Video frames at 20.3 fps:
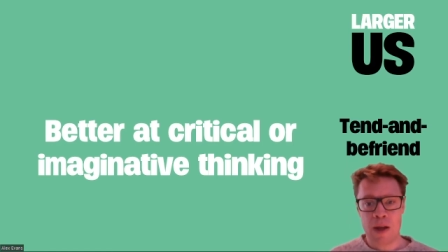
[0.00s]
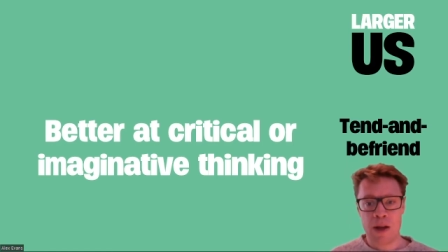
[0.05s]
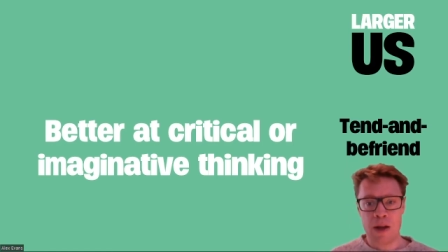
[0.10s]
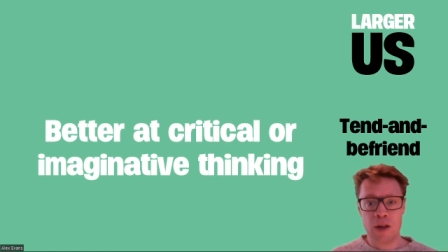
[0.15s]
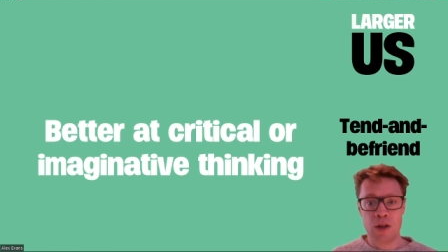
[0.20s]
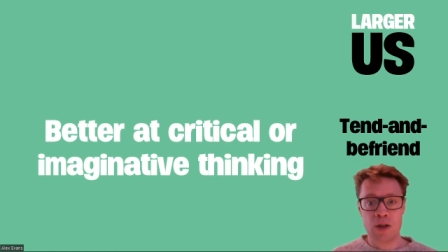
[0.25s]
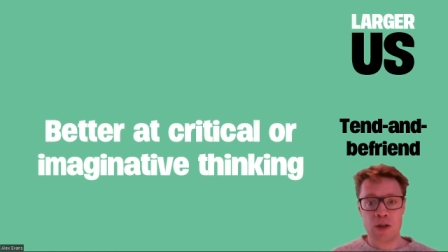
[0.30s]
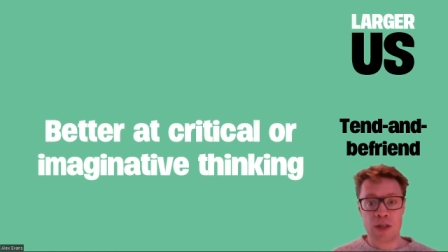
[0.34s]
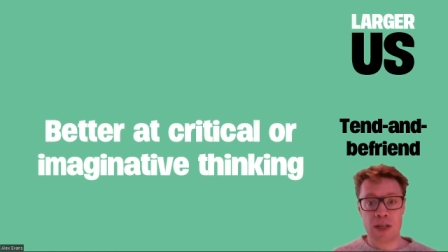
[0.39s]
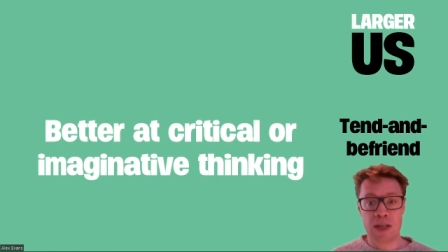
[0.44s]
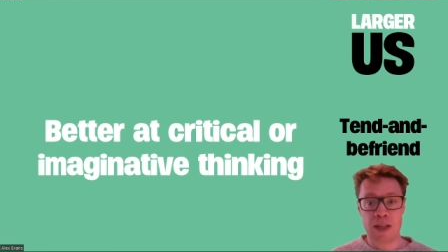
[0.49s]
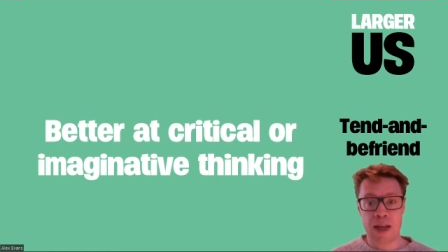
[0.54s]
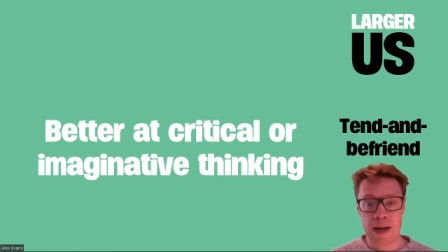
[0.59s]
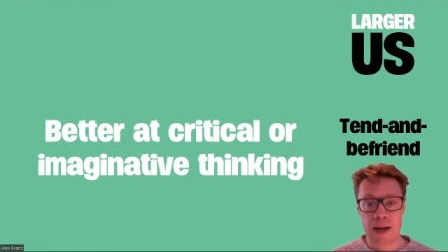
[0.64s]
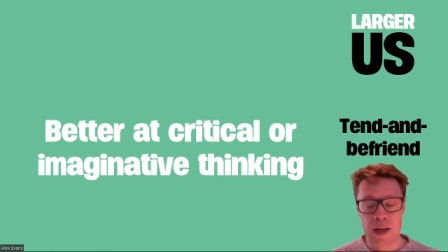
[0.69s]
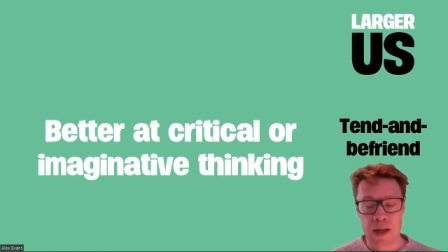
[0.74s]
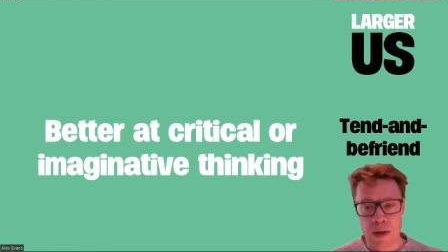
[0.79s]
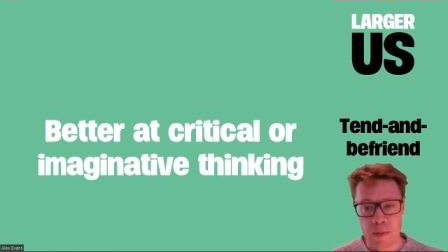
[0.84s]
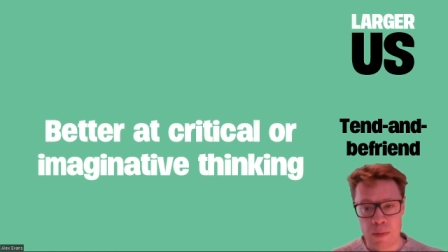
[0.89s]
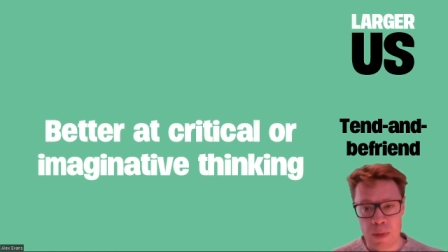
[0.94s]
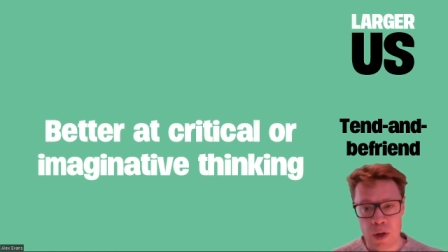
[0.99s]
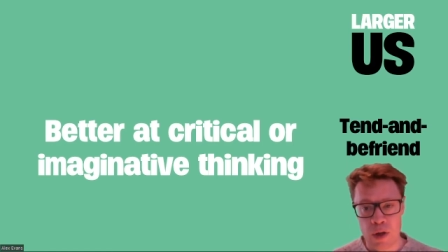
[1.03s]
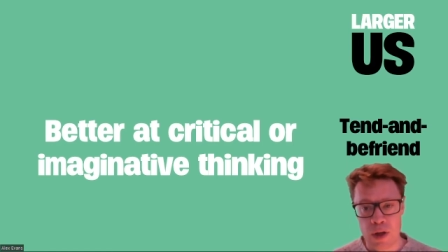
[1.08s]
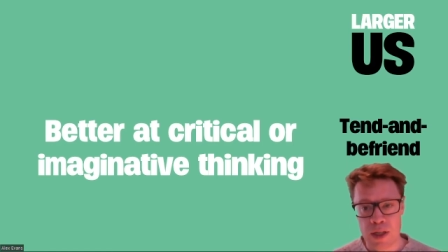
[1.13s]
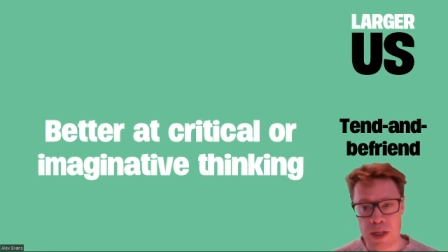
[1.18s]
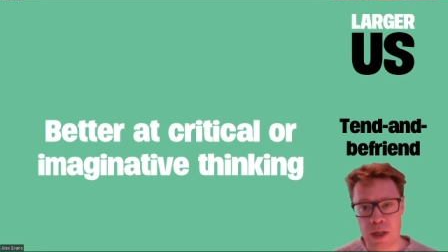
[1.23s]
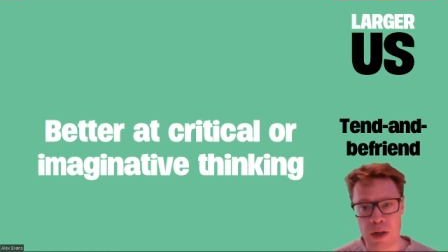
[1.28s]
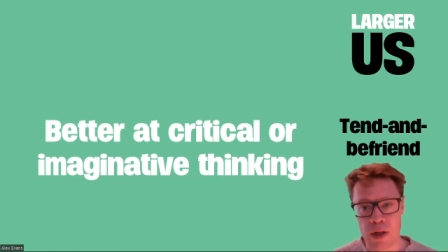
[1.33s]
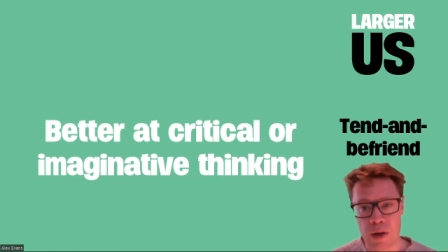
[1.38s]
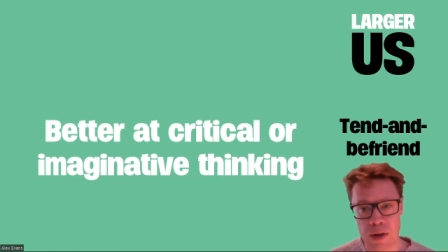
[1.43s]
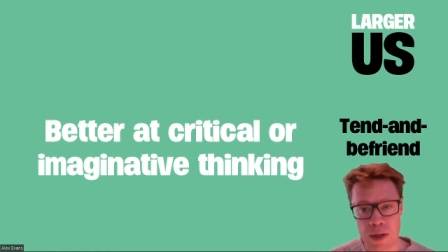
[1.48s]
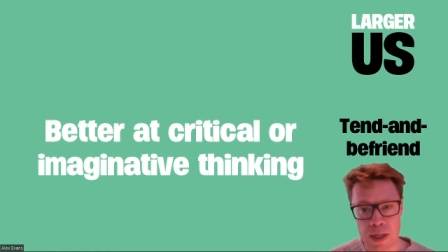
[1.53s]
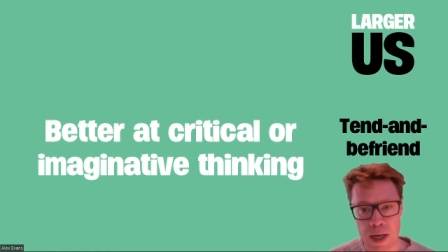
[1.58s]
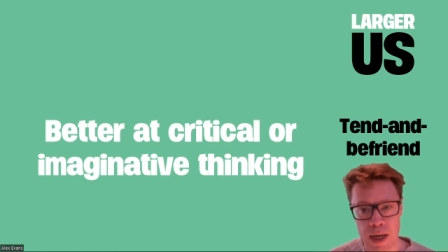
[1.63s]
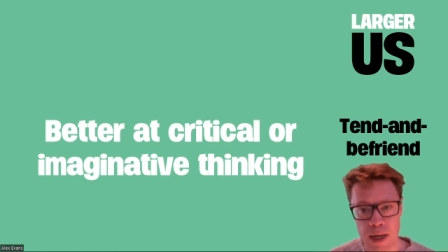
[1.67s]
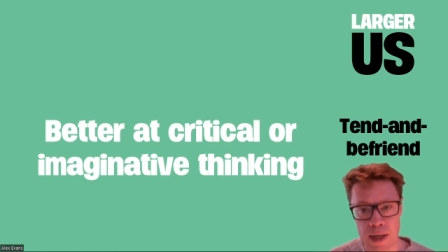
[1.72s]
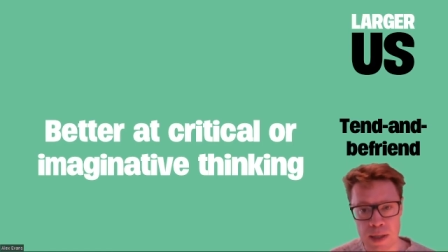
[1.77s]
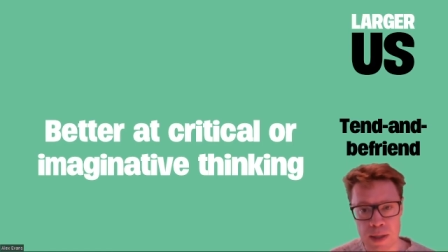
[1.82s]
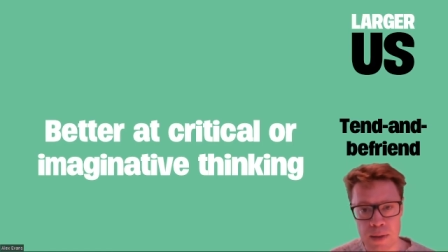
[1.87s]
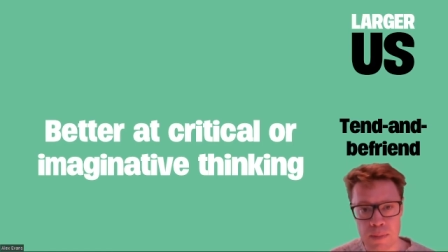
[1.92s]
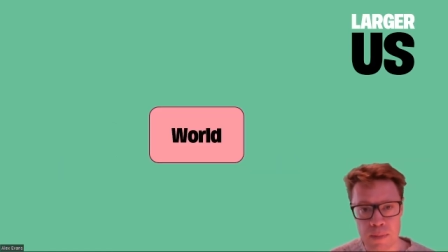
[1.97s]
And you see that in a community
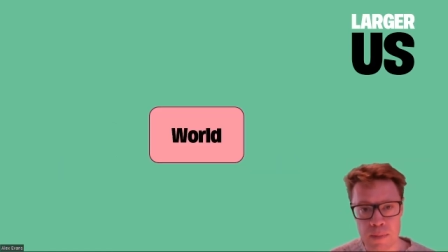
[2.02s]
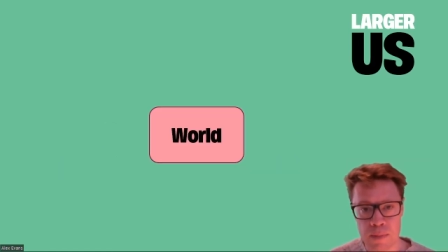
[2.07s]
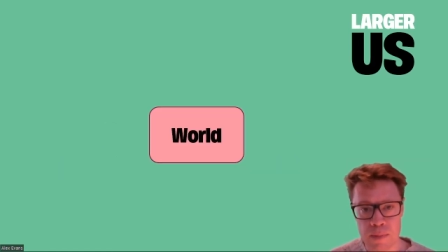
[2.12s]
context.